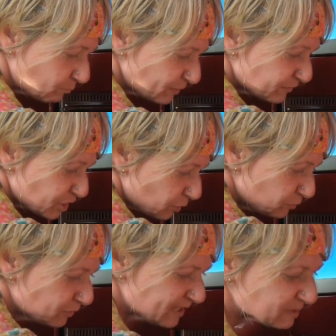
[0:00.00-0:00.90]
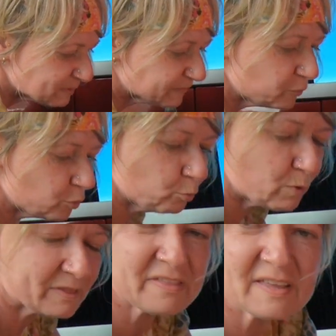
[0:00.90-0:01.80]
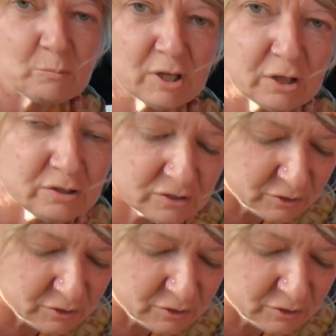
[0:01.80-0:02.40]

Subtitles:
we've shown you this before. One thing we couldn't do